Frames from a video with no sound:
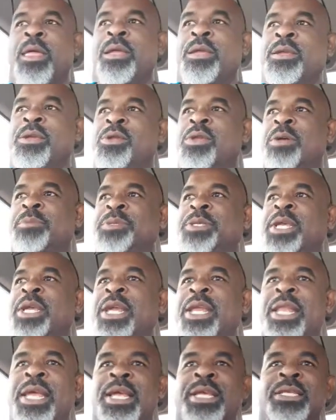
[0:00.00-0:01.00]
I'm sick
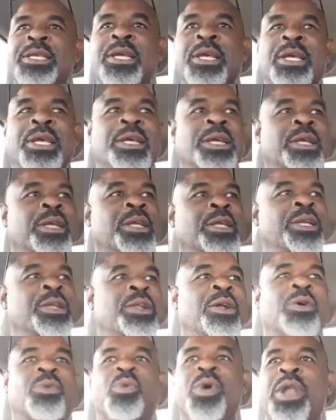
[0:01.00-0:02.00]
of this.
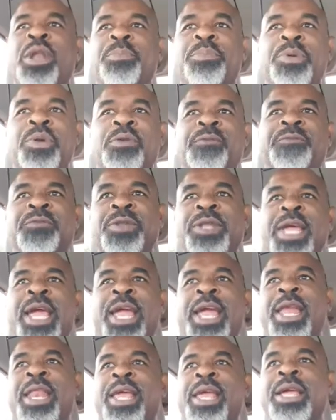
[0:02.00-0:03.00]
What a beautiful
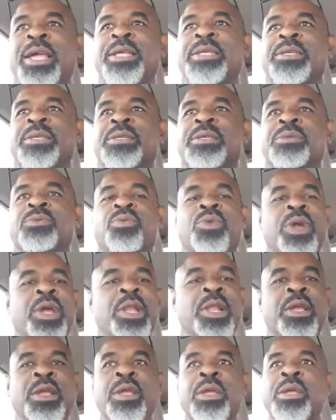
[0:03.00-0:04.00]
day it is.
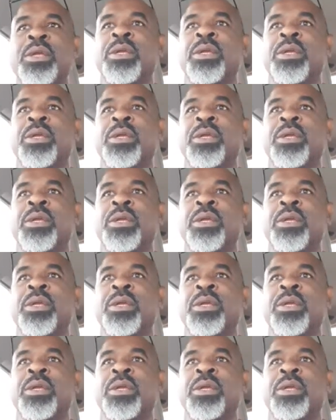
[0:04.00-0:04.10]
Really?